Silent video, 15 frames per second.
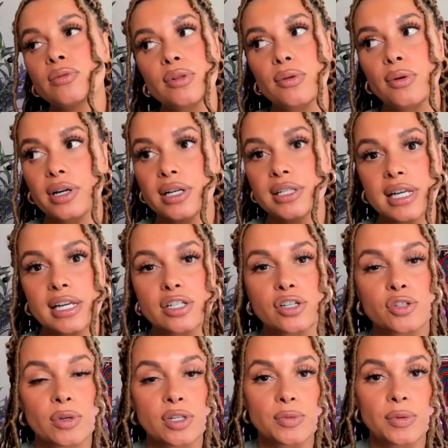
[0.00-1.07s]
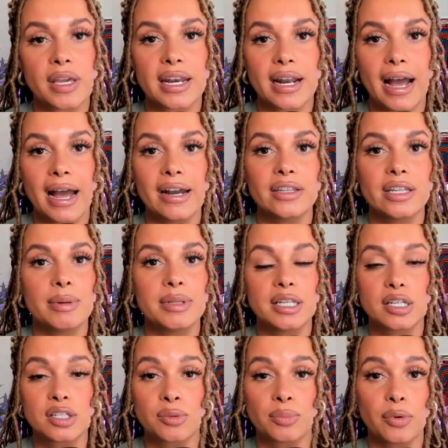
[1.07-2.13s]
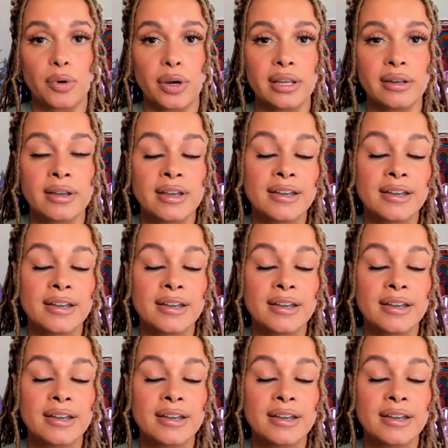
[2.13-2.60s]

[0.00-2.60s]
with organizations once we get high on them and they disappoint.